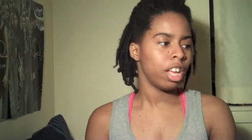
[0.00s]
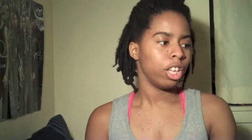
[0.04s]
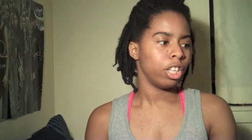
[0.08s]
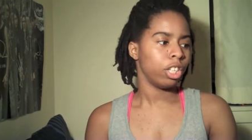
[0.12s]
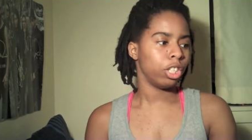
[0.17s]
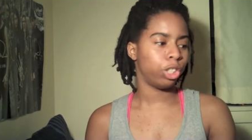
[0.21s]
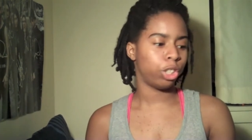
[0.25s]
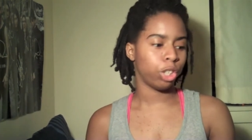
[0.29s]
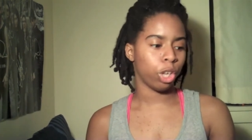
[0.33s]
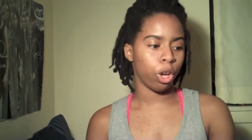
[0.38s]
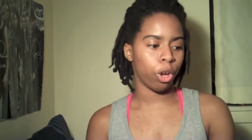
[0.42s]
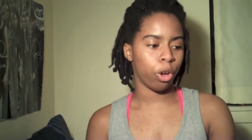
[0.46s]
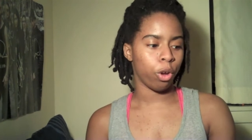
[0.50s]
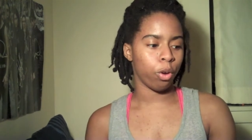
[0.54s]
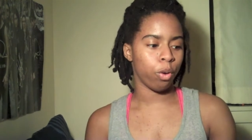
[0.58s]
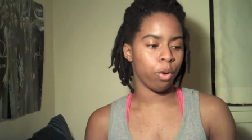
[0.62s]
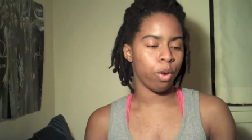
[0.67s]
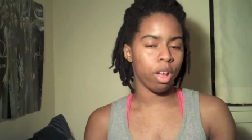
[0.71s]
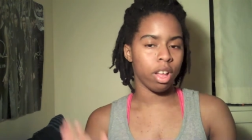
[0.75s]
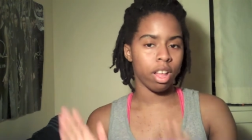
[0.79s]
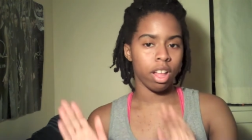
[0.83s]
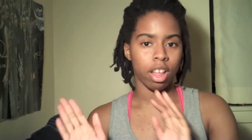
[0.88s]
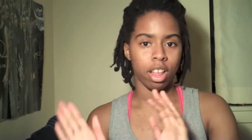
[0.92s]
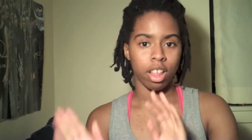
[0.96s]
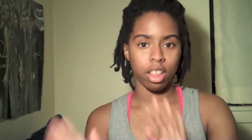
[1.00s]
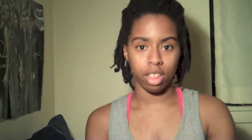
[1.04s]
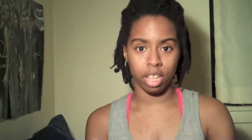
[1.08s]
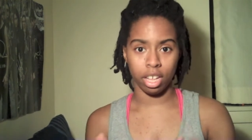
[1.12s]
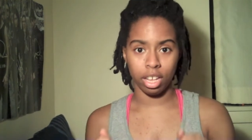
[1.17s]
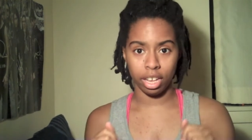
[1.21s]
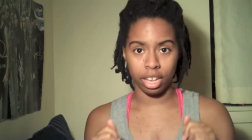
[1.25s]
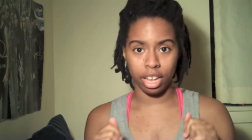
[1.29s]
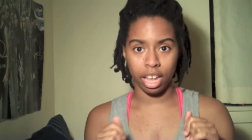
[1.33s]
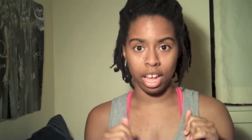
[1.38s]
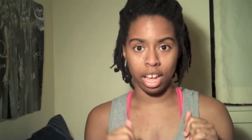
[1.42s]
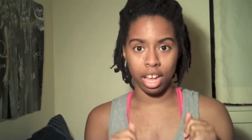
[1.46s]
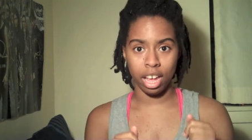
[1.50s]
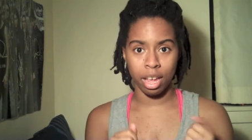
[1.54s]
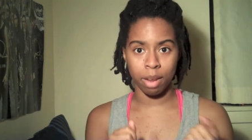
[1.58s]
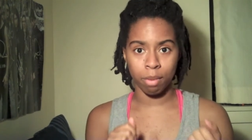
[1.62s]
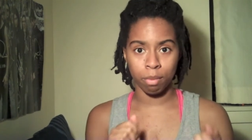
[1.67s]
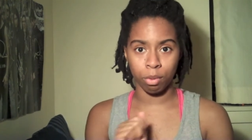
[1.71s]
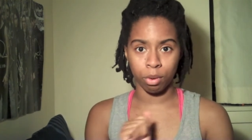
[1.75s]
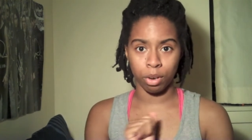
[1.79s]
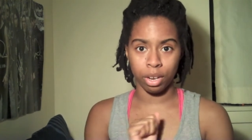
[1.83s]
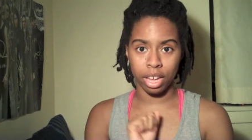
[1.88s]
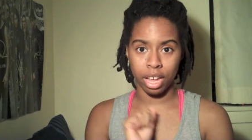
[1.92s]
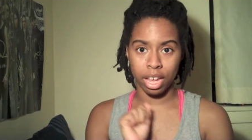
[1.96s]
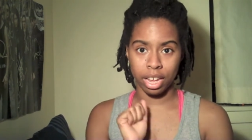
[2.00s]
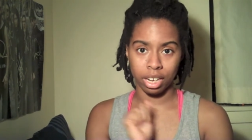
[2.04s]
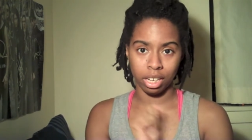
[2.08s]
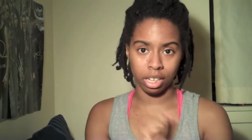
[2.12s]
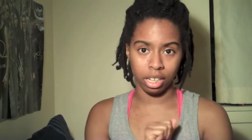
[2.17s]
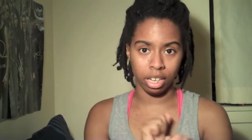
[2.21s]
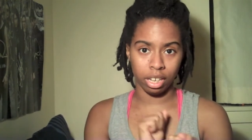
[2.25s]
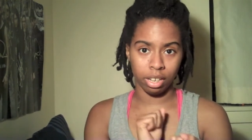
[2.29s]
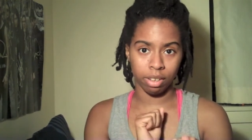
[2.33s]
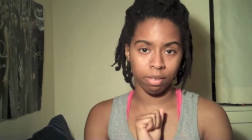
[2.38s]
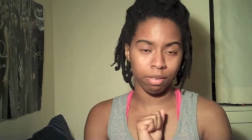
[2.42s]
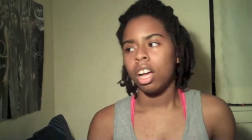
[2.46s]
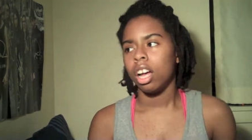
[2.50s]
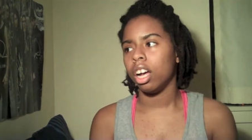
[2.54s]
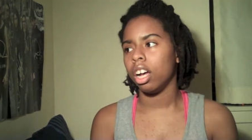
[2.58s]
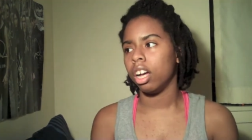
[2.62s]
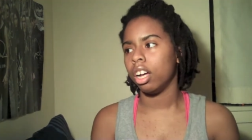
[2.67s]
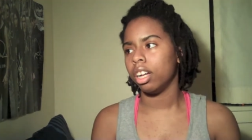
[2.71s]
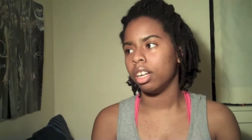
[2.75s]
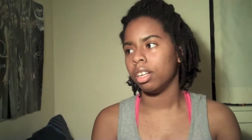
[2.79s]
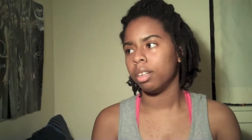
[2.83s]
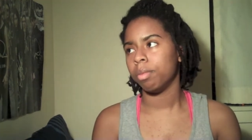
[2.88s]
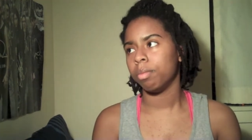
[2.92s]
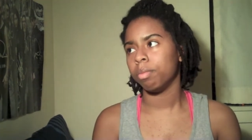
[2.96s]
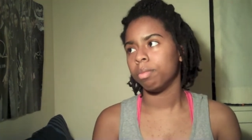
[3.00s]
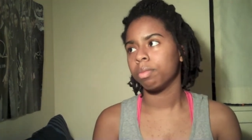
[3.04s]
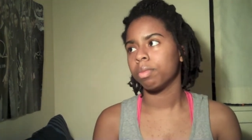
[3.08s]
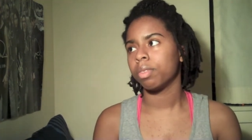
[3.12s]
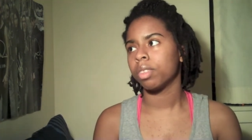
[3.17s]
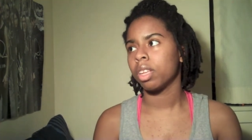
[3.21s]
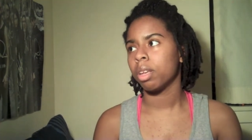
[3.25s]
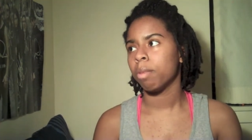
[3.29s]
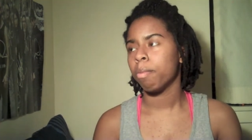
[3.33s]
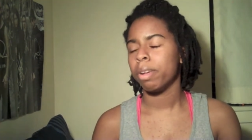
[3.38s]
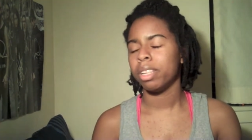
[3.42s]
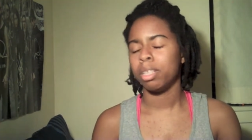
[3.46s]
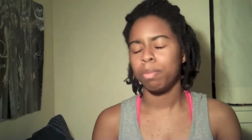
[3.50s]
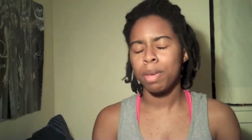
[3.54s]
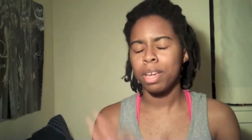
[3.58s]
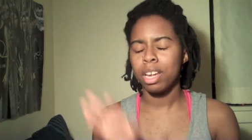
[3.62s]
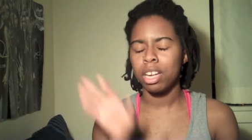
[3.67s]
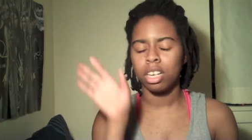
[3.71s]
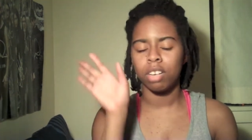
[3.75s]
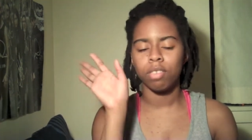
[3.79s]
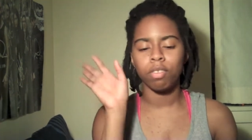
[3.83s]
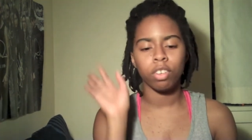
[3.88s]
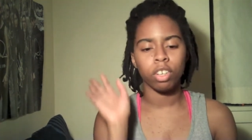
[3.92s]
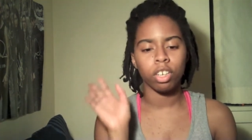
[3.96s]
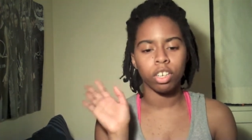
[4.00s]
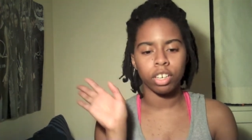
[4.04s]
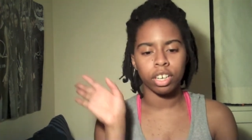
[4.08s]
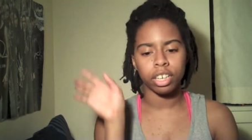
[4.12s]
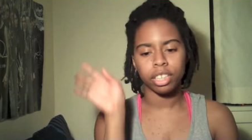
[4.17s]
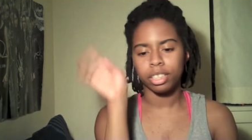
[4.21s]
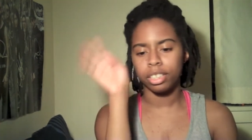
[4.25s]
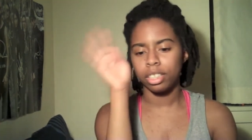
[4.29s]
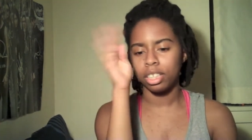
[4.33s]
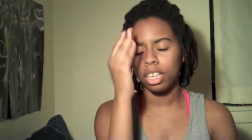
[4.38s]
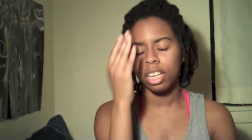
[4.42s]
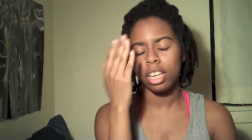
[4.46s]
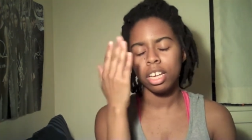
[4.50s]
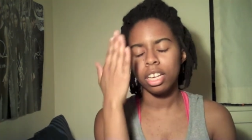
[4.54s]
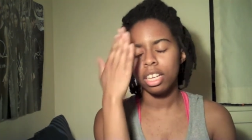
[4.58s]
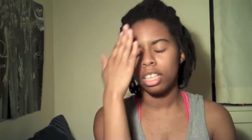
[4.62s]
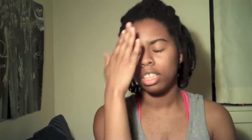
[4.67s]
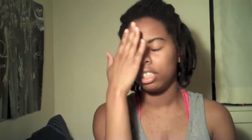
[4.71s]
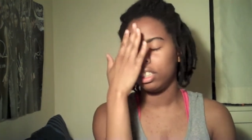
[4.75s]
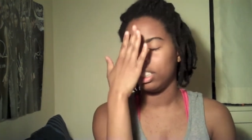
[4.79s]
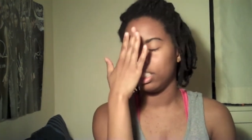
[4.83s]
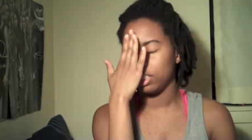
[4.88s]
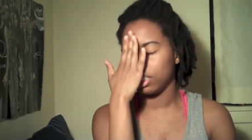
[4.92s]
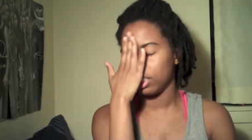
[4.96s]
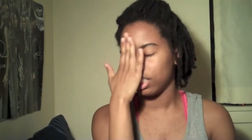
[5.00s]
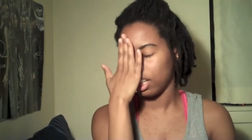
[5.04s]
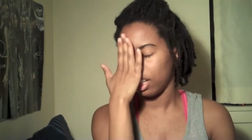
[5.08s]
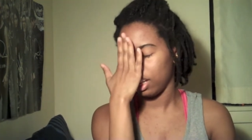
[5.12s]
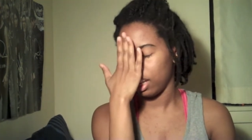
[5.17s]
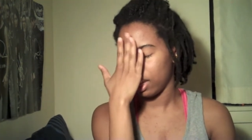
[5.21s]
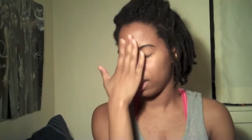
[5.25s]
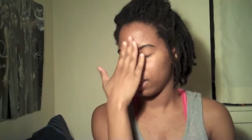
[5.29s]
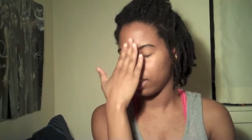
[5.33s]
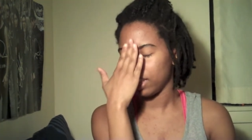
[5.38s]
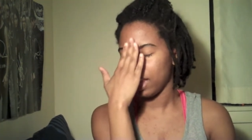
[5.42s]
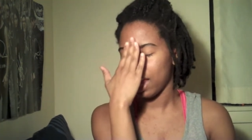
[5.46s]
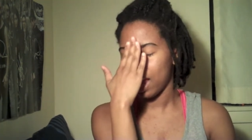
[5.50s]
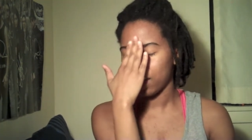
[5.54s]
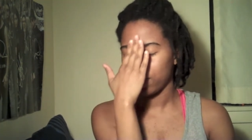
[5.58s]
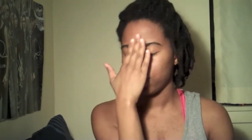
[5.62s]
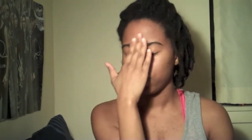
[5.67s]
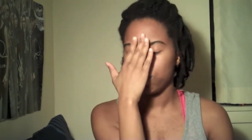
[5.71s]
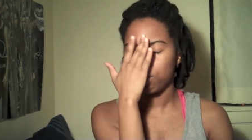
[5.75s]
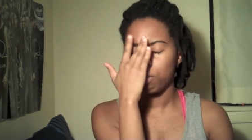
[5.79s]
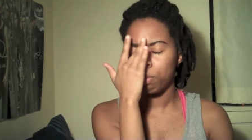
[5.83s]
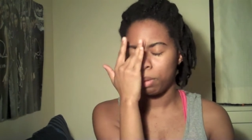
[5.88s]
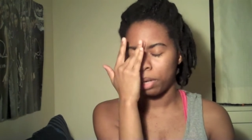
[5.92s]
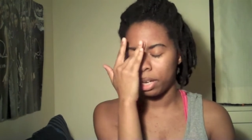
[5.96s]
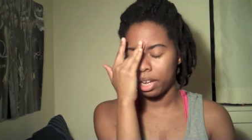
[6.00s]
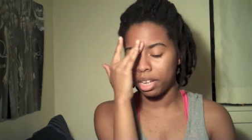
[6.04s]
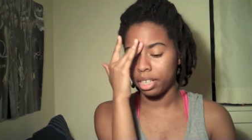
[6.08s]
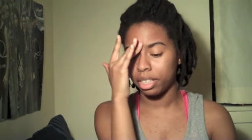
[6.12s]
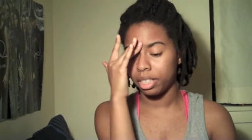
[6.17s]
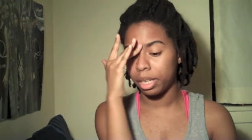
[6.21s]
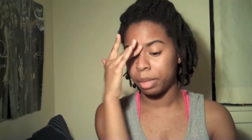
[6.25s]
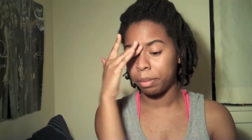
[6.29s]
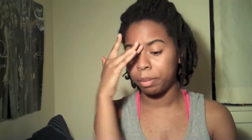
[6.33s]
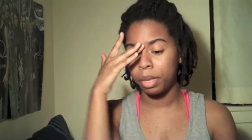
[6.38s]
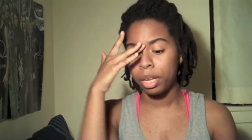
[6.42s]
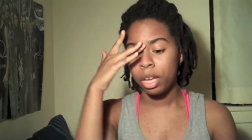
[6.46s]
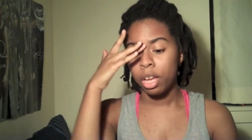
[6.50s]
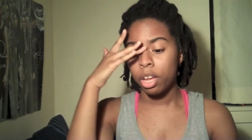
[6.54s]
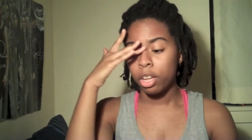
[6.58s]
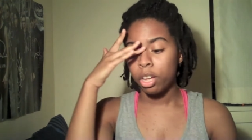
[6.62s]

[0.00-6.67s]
So than Kat and Brienne leave. Um, but speaking of Loras, he is just like the actor who plays him.